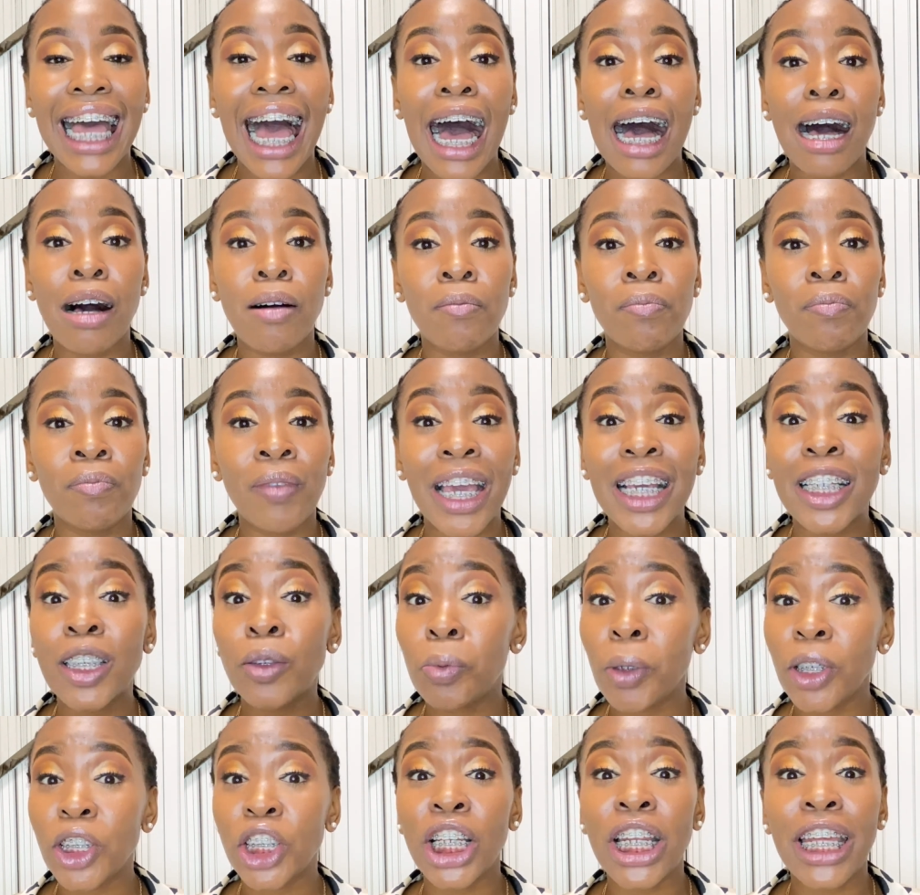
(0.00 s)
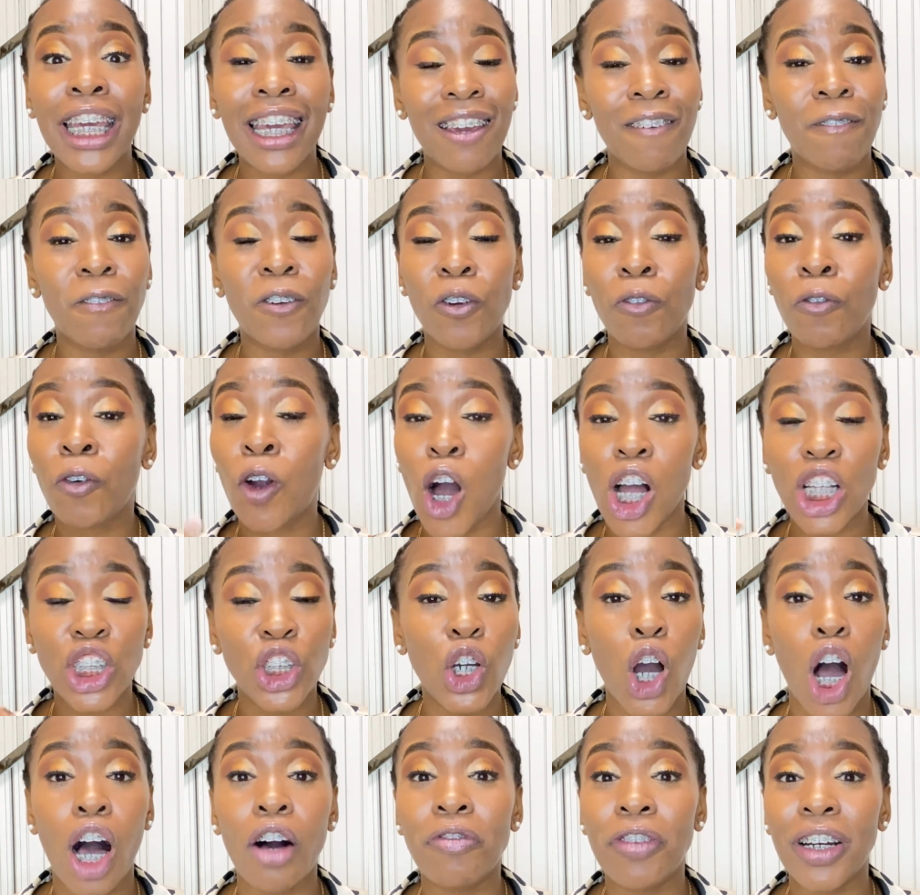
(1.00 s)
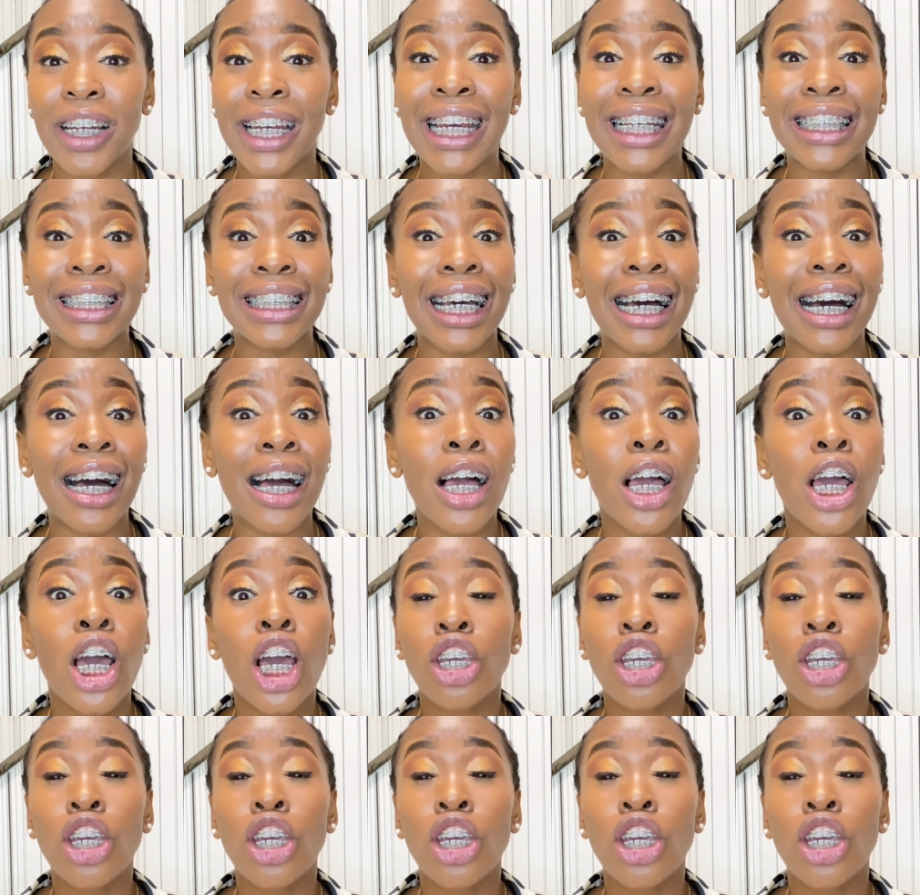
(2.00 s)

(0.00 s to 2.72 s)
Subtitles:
especially if you've got your offer letter,